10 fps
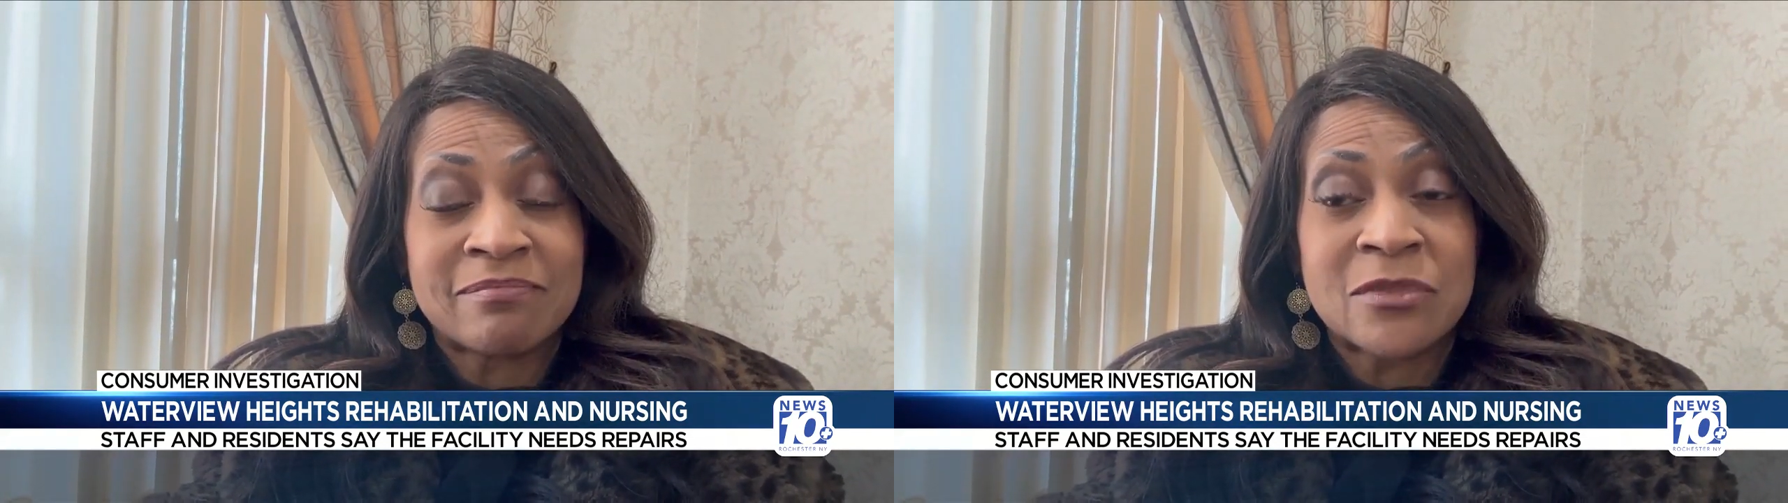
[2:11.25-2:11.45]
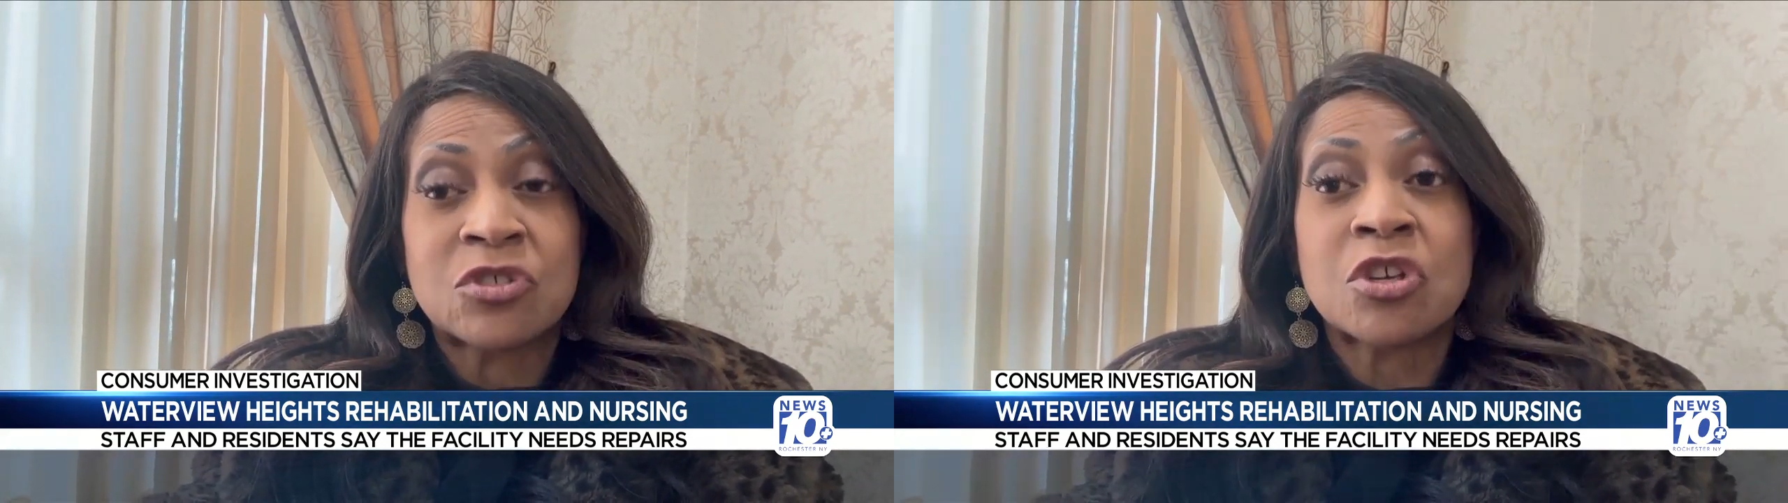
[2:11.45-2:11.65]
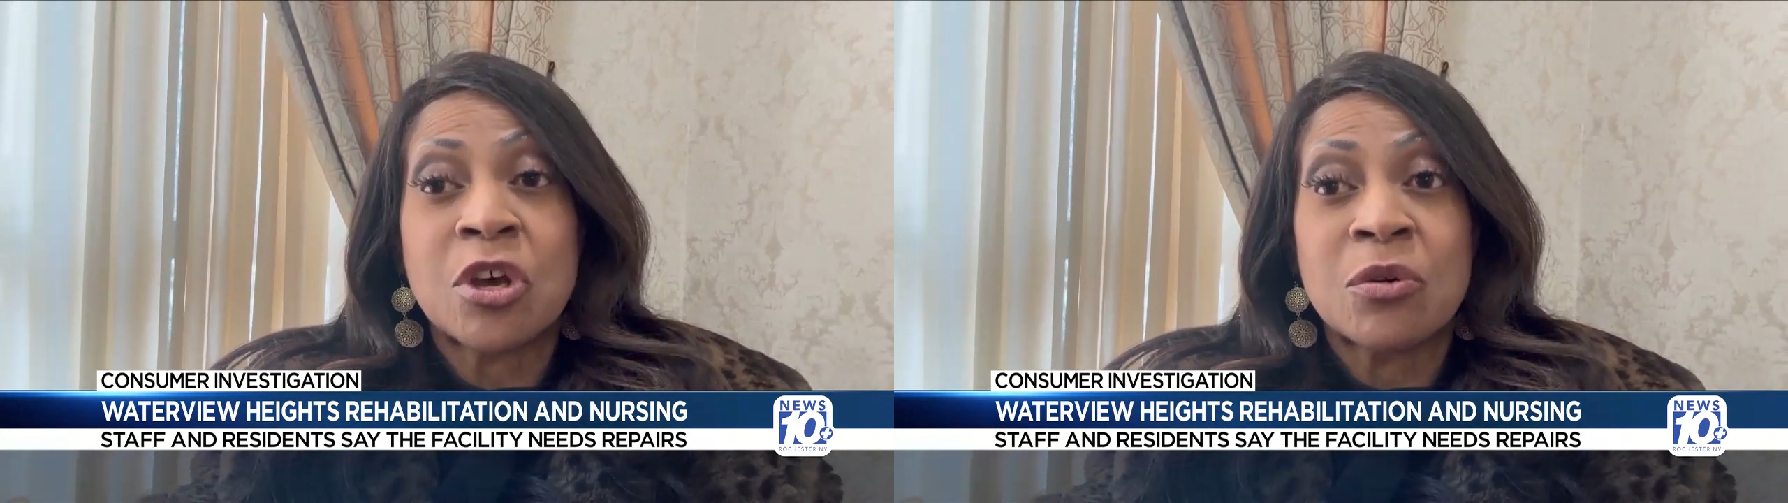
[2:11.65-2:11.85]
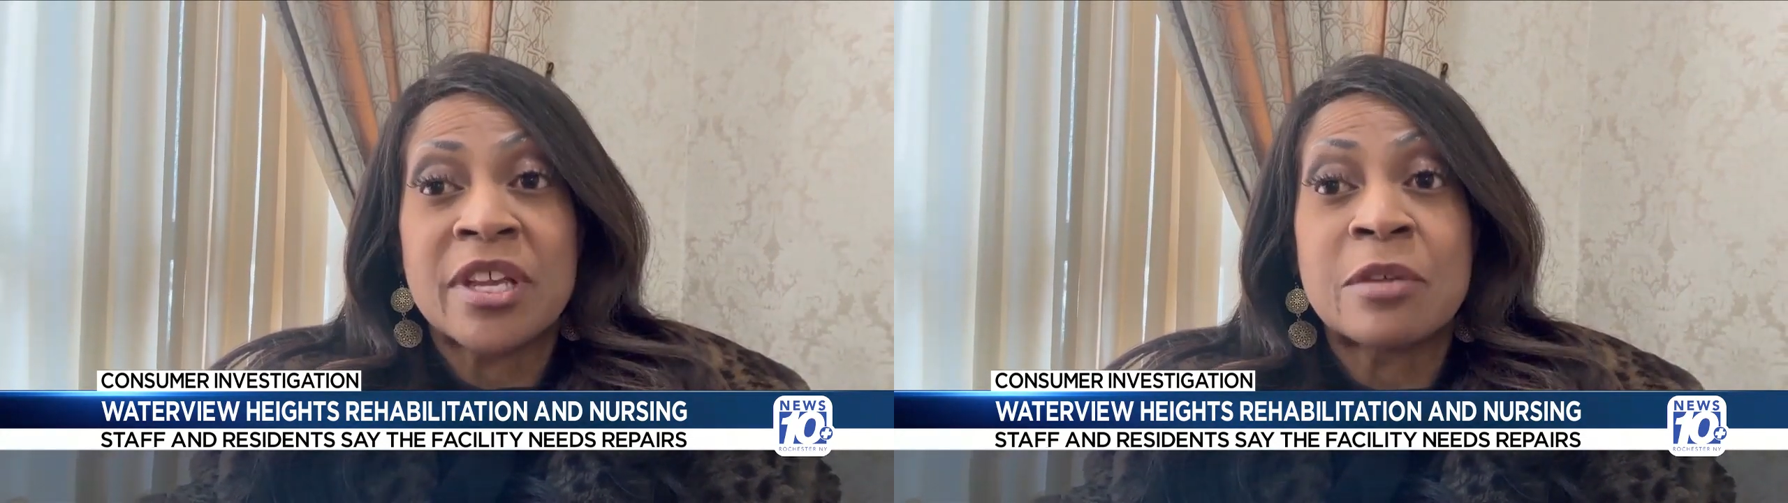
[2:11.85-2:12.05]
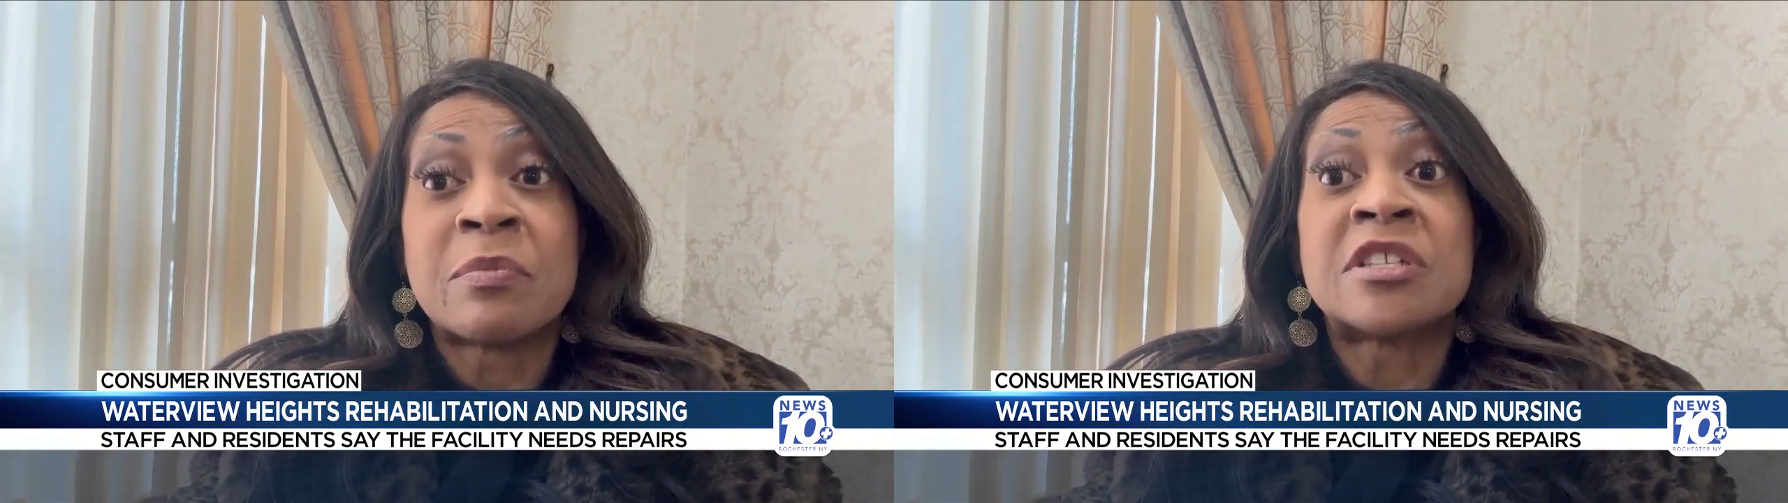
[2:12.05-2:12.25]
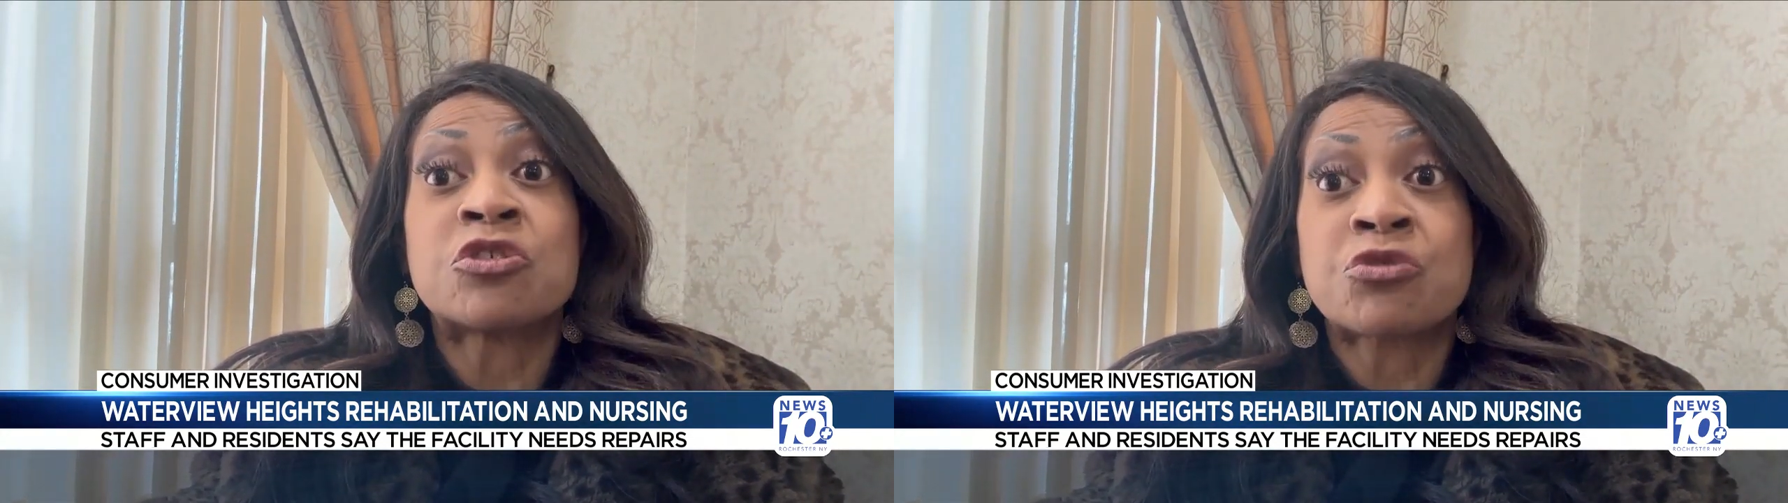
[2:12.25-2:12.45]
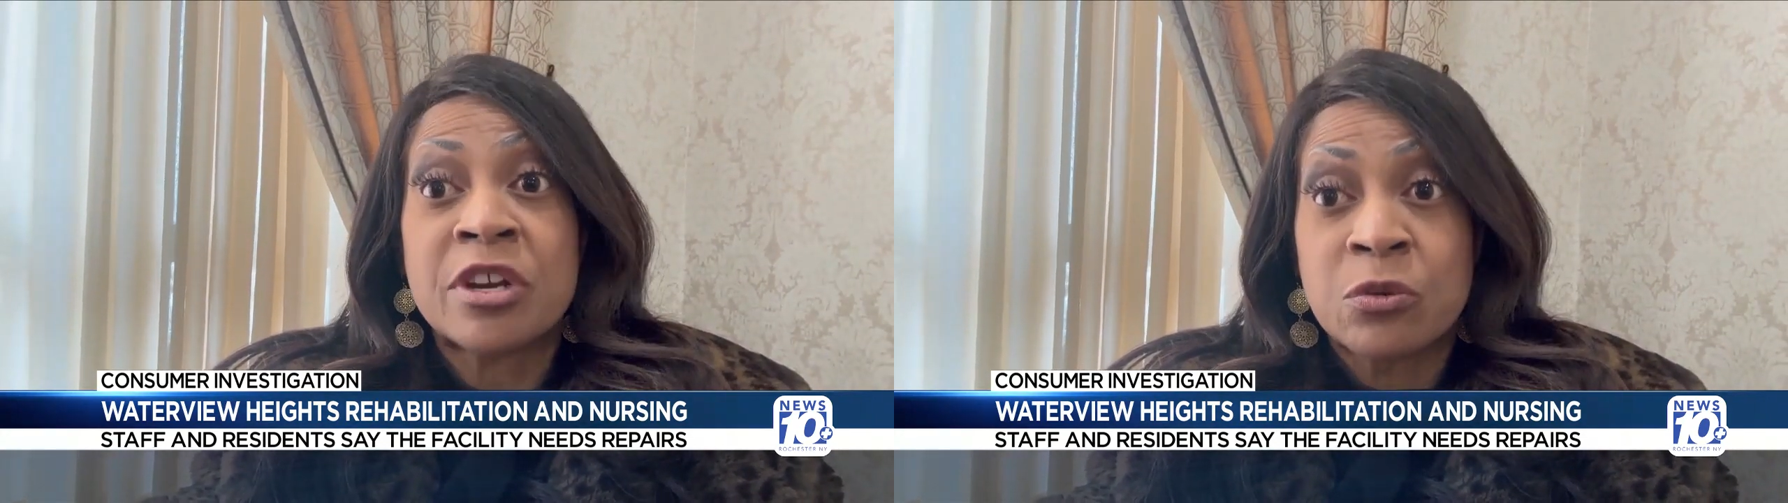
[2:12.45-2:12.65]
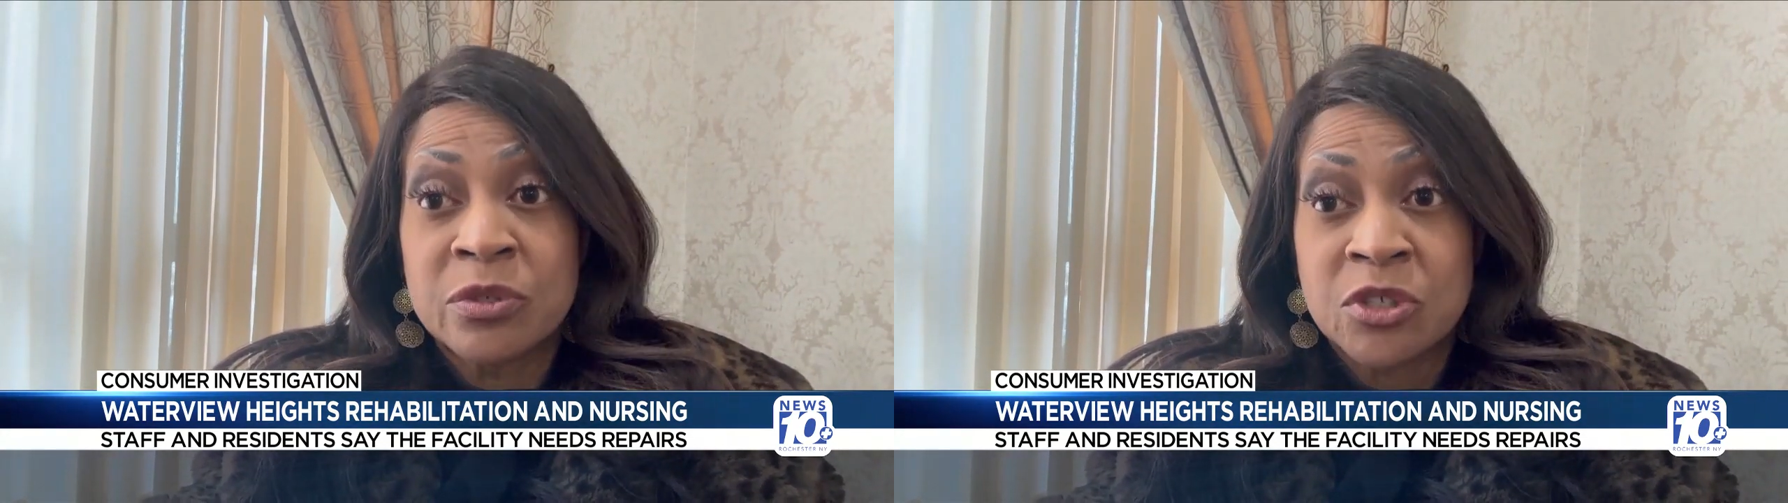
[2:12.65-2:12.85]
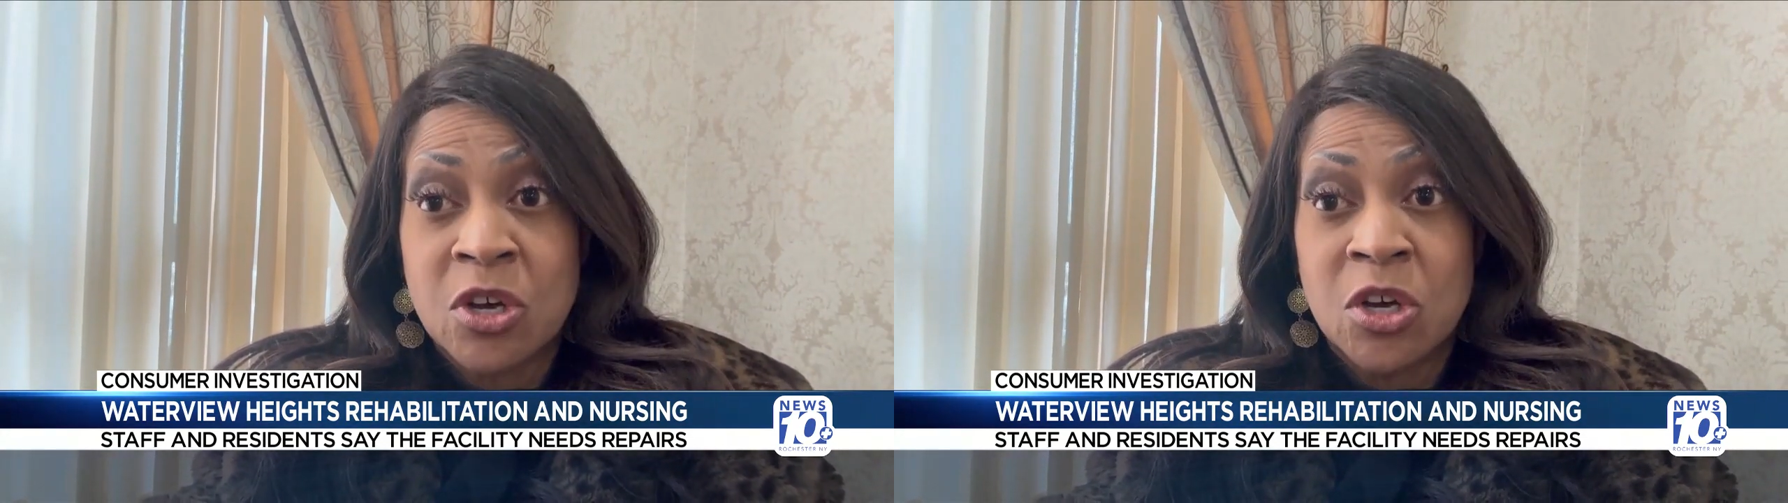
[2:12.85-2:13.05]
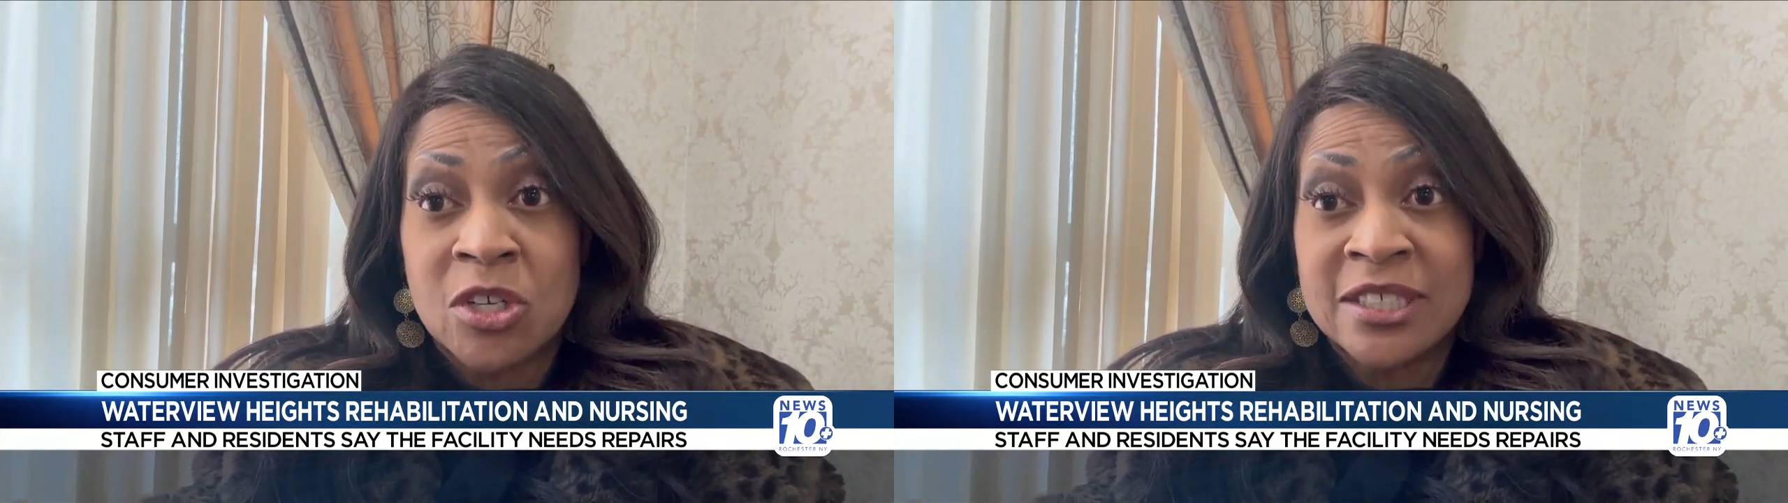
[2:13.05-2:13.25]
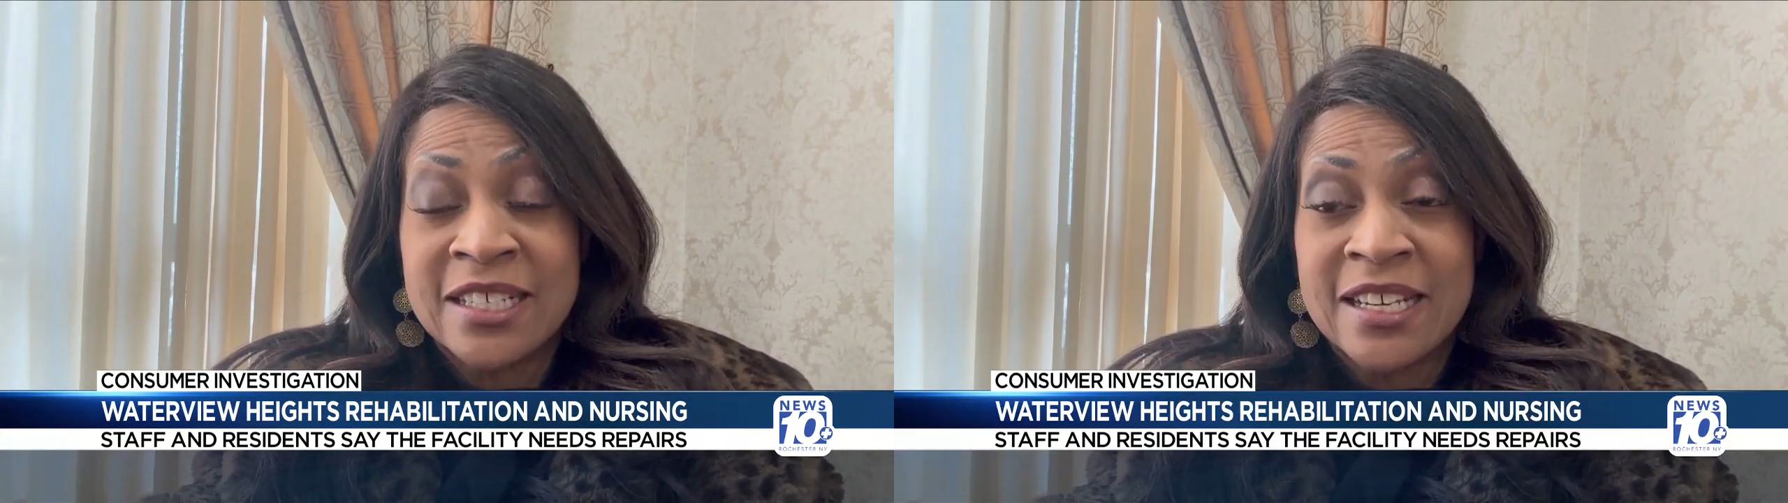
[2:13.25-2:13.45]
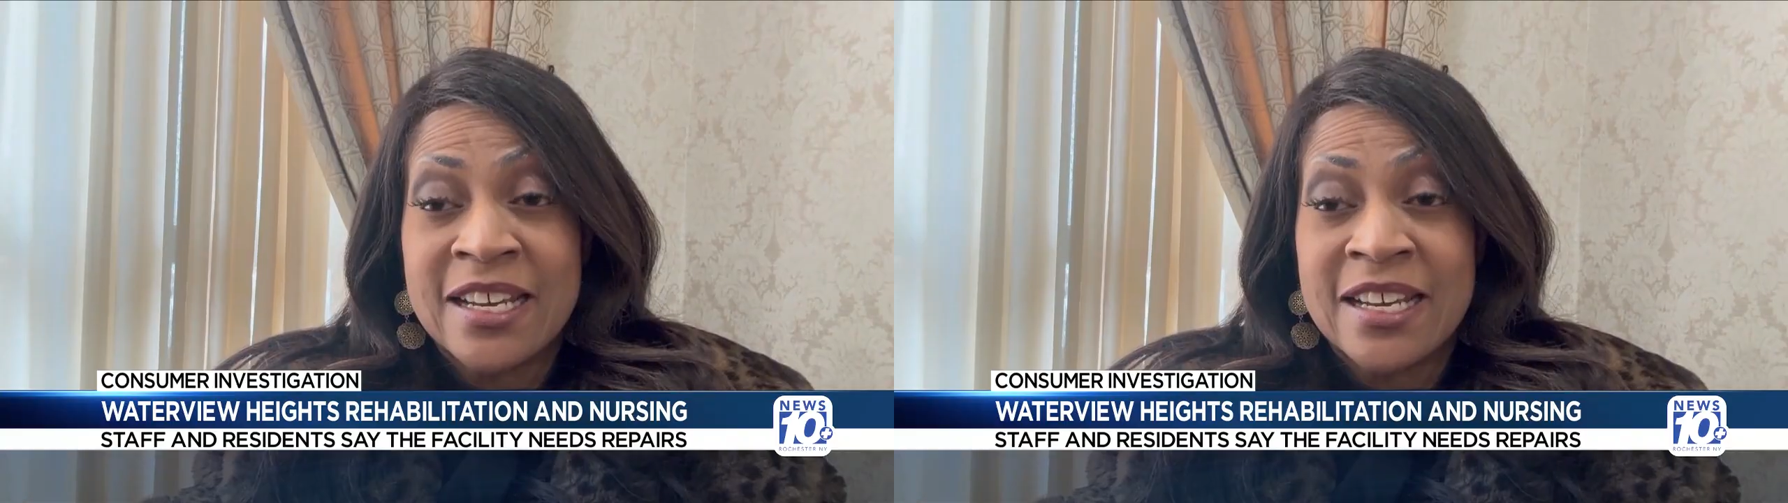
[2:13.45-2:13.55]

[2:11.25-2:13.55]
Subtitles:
So an administrator was called,